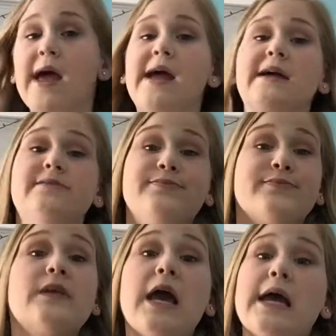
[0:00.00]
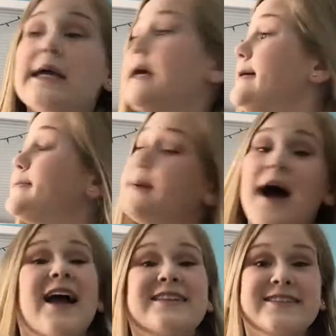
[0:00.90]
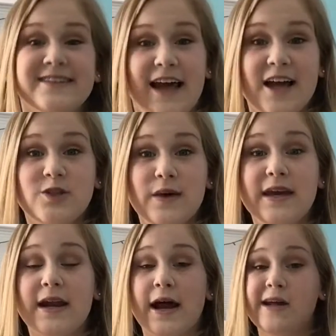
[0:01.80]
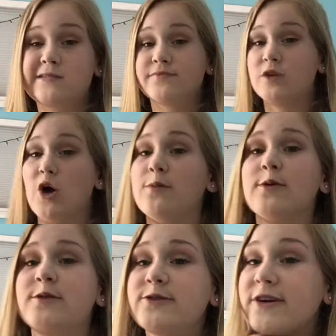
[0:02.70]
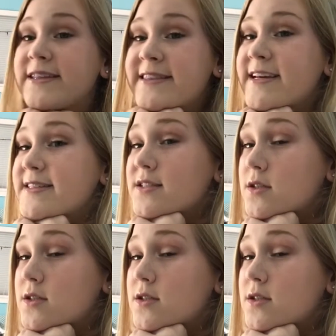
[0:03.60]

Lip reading: And yeah, bye until next week, and I hope you enjoyed this